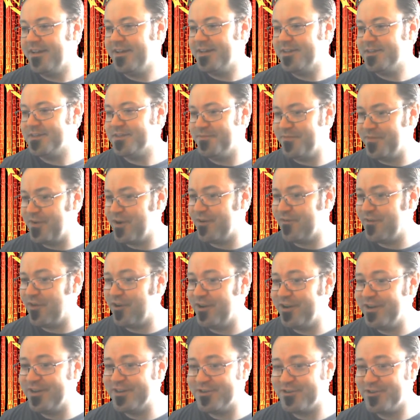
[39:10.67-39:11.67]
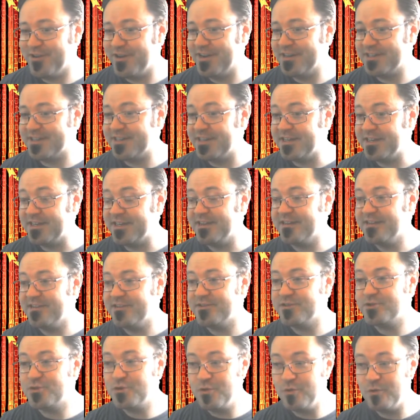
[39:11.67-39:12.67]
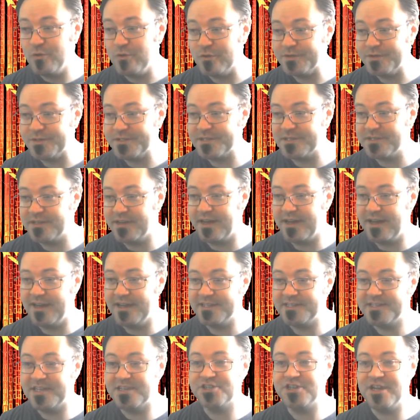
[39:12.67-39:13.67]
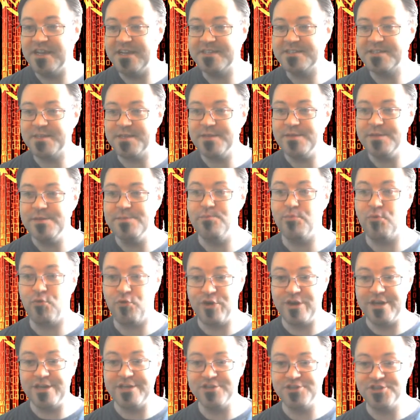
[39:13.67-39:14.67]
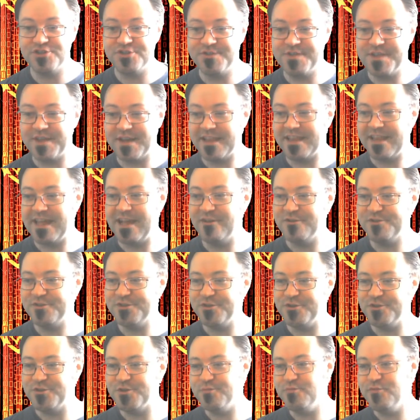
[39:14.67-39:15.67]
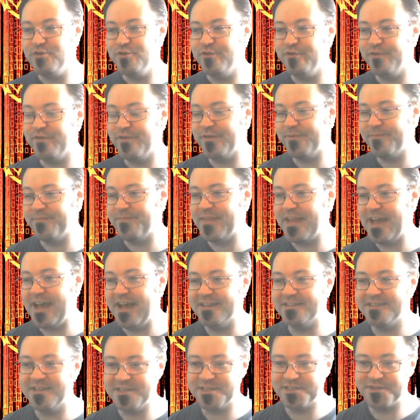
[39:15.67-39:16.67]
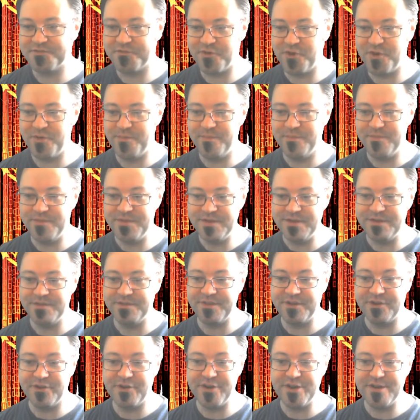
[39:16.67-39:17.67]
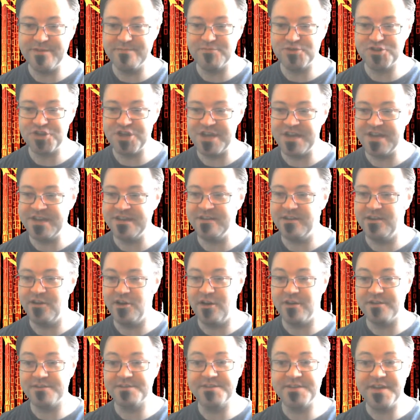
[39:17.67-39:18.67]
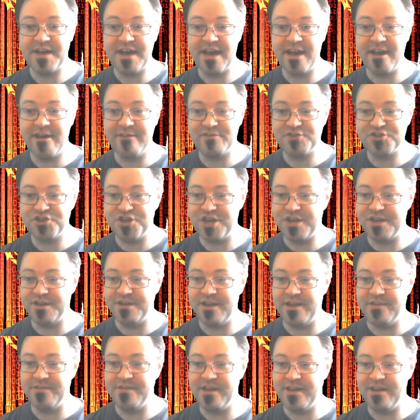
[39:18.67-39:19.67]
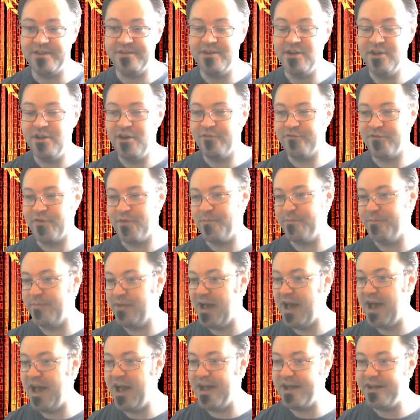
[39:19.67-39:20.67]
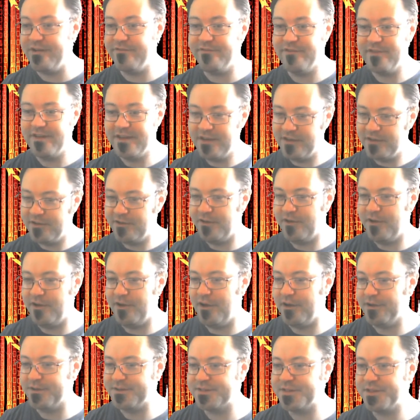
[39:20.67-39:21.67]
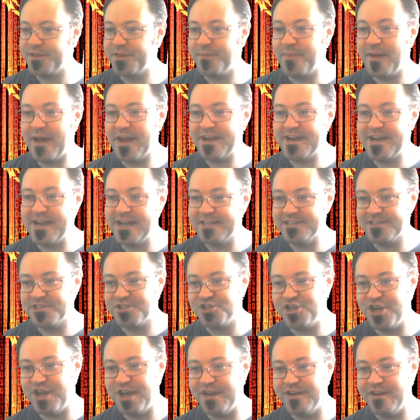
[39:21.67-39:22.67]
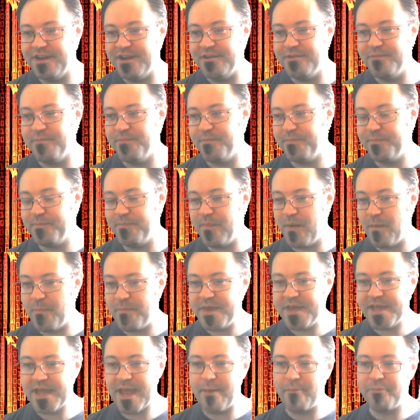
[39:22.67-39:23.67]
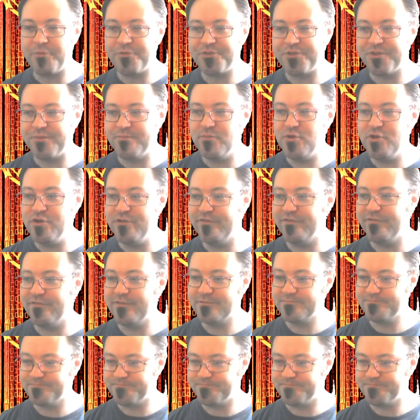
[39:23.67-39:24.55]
some very, very interesting tools, such as the bridge that allows you to move assets from the Ethereum chain onto the Hive chain, and then from Hive onto the Binance chain. And being able to move